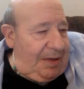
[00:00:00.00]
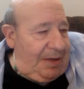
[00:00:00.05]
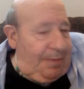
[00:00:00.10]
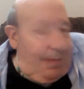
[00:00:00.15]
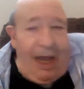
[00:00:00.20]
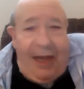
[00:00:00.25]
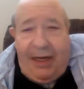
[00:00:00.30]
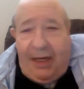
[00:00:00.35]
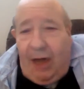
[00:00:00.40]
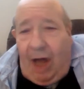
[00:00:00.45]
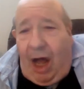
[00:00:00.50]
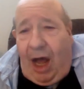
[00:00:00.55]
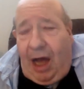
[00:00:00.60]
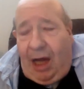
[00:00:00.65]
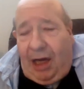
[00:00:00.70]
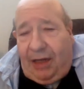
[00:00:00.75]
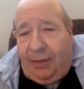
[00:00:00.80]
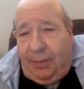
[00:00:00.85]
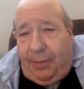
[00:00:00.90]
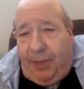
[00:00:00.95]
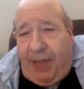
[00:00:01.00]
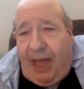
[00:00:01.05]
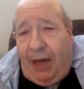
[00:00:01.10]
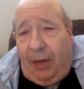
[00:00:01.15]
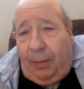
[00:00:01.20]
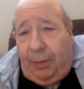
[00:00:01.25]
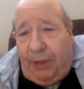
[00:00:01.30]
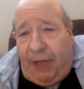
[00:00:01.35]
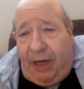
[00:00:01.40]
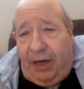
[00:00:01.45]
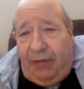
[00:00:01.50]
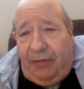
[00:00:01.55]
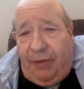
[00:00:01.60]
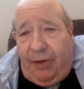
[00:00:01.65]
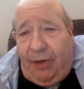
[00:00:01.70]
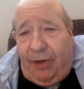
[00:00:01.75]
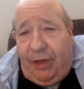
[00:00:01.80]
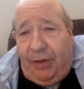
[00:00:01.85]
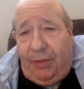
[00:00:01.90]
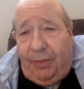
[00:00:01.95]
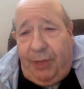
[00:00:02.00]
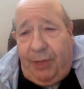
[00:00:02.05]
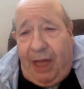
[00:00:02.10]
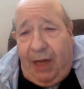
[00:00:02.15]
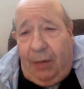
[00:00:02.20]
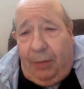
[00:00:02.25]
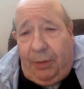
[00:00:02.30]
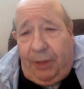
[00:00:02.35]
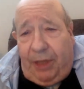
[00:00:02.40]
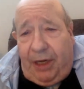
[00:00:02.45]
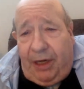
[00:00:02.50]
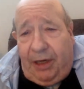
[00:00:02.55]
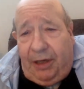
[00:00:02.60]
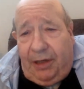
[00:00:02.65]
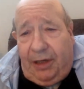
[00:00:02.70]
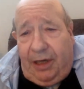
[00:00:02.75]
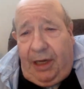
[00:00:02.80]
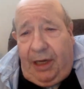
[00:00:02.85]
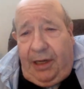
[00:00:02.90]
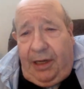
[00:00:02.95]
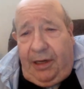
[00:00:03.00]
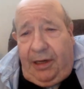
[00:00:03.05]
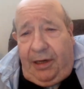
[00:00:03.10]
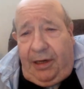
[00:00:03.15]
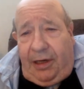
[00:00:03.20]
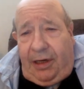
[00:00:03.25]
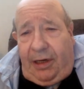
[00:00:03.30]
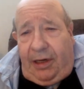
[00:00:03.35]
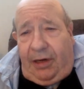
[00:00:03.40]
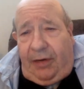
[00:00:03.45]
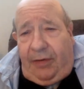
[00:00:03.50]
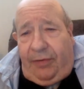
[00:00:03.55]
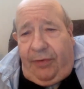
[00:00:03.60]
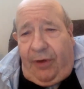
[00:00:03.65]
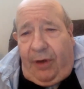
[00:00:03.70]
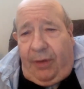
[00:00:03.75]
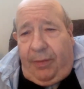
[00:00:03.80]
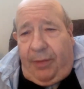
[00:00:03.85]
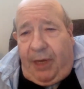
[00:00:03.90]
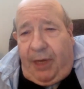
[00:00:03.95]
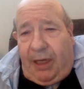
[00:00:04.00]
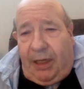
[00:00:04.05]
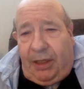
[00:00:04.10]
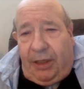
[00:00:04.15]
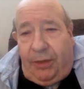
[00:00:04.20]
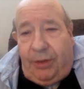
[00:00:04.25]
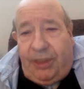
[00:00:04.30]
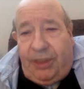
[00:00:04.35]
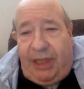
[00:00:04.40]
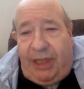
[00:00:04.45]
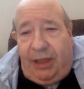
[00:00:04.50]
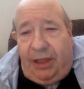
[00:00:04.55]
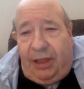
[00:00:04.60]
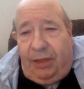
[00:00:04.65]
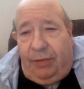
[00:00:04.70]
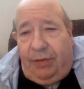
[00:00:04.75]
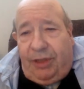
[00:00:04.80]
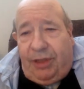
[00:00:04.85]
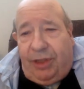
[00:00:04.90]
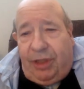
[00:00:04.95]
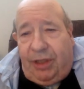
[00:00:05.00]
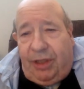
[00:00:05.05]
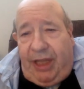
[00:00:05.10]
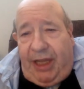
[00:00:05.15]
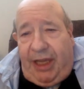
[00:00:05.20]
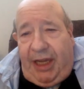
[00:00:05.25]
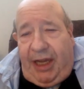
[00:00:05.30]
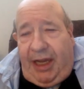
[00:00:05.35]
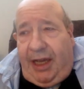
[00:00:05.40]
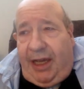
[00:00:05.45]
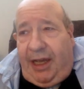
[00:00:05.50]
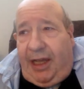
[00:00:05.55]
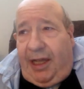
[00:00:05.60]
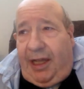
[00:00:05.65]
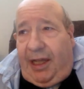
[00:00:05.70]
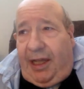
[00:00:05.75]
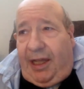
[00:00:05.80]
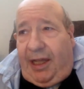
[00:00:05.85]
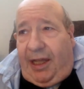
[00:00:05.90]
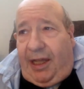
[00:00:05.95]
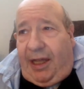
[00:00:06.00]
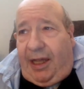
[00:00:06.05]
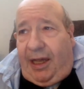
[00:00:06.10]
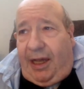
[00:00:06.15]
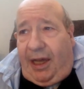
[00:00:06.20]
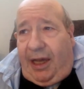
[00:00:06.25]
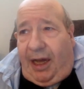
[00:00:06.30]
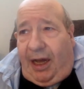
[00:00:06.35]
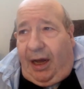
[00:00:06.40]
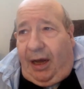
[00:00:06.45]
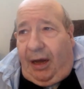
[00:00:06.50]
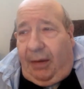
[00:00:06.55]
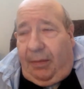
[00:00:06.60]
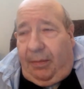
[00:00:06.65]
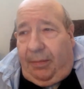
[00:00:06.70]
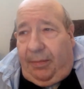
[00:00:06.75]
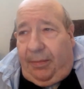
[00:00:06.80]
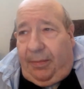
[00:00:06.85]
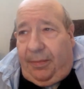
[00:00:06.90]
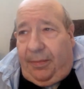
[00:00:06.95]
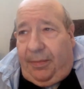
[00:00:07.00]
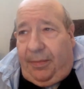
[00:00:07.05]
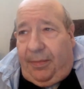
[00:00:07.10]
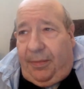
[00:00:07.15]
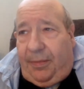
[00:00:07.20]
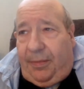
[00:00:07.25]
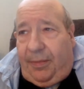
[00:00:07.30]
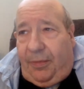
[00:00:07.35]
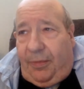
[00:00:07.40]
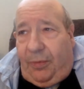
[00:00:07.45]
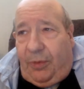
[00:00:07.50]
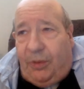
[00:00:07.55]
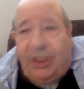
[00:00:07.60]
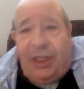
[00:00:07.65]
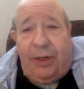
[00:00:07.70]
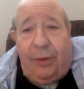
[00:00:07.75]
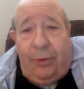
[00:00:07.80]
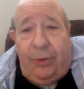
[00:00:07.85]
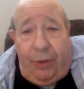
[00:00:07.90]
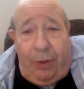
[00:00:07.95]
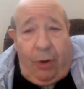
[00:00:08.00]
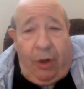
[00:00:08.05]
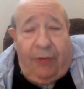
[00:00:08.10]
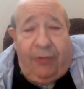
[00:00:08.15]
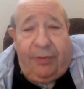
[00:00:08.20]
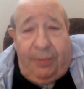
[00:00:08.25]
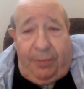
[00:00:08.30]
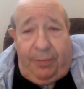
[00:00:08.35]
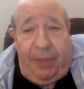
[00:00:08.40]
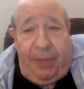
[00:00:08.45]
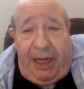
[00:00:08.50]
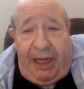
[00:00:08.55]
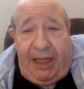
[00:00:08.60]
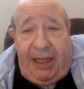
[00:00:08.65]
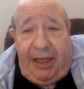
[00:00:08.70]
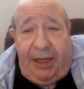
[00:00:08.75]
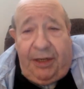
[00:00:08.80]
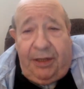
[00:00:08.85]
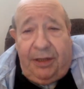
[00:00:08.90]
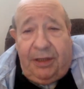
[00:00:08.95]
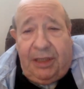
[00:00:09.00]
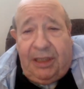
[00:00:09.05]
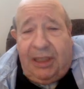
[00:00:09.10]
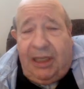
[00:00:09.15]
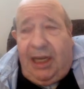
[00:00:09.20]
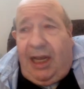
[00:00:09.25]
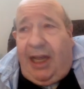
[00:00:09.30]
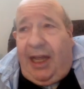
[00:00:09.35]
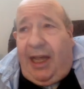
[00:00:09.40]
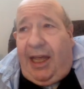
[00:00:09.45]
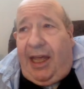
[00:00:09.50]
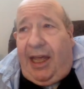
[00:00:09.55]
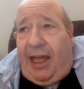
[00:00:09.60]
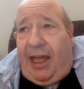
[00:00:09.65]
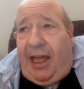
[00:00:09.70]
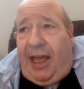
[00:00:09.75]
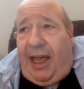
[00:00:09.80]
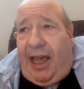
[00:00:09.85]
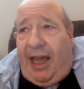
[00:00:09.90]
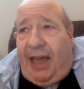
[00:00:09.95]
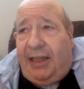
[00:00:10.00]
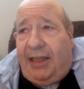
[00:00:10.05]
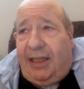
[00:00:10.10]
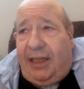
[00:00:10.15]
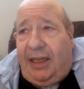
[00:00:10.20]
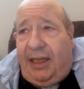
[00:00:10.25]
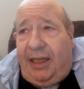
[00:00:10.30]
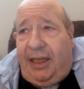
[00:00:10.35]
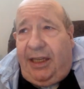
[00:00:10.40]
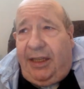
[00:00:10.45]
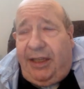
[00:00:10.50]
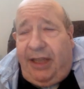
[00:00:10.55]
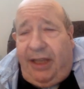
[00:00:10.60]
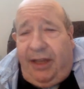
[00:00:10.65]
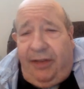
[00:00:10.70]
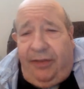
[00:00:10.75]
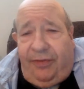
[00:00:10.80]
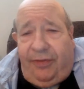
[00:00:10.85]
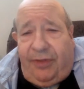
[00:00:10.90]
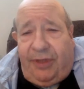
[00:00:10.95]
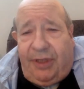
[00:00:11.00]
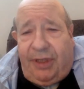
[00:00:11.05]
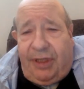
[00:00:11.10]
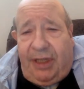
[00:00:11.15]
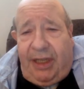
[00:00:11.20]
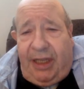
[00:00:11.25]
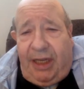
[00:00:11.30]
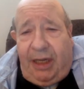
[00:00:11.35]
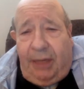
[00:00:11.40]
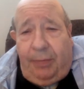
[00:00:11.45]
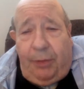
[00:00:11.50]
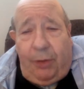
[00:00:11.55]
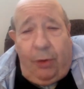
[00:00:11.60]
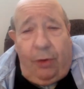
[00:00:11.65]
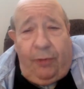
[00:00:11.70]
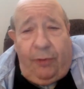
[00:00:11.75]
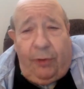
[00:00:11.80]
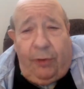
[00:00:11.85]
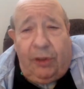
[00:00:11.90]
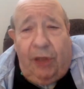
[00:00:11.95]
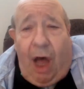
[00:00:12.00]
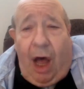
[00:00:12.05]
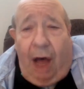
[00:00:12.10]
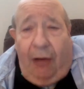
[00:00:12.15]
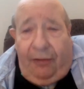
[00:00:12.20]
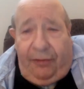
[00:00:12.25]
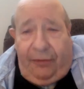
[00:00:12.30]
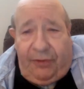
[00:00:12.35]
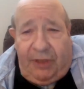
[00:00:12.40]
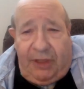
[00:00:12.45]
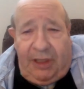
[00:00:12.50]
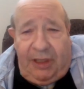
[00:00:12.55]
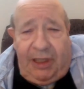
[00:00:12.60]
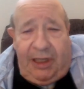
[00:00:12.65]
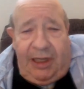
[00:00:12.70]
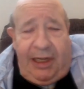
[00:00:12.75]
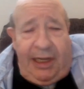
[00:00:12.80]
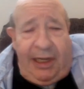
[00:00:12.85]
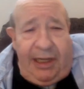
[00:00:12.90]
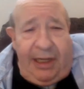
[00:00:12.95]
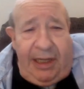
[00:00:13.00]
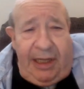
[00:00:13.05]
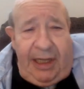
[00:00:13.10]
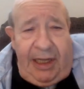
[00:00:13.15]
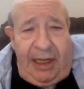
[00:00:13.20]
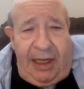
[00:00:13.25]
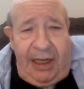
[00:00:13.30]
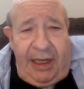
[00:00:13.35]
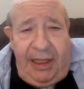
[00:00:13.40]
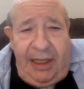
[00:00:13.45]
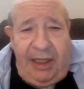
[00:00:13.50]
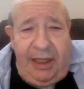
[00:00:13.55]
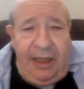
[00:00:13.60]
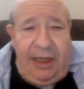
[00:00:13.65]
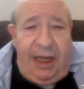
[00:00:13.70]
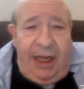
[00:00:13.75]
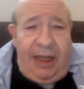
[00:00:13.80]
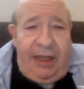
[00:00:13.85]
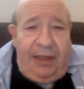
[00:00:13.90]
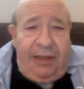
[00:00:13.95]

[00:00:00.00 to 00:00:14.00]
Mike Knock, piano player, very good piano player from New Zealand originally, was in New York for many years, and he lived in a beautiful loft in